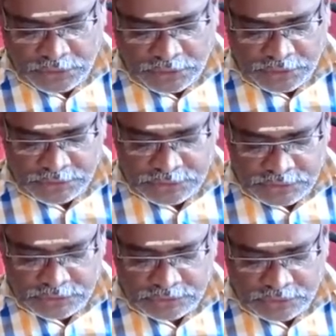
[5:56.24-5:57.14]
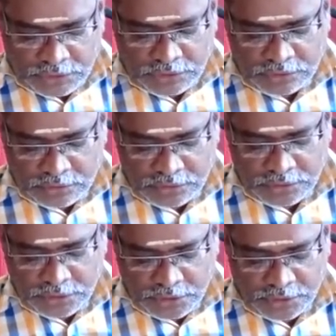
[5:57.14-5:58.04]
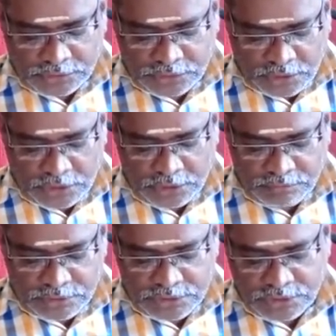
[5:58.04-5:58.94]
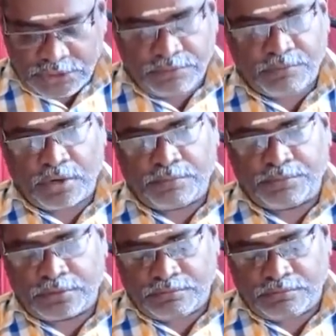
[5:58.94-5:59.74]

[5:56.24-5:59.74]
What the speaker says: arrange rearrange the elements in proper